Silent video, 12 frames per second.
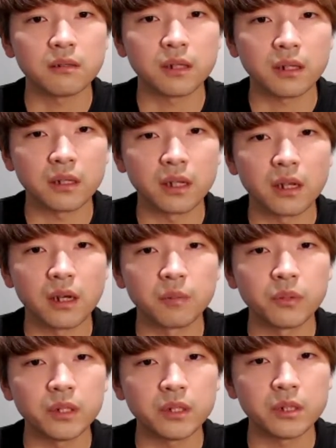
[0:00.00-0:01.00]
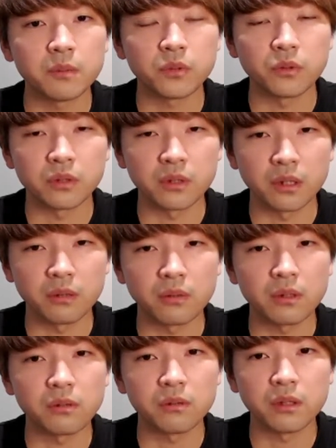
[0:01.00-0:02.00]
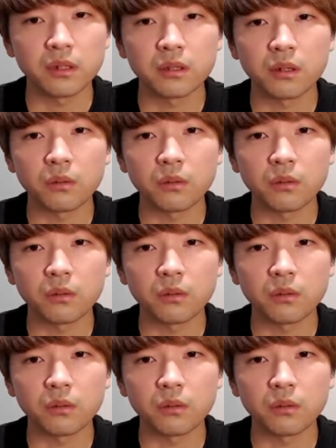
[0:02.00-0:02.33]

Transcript: Next, I would like to talk about what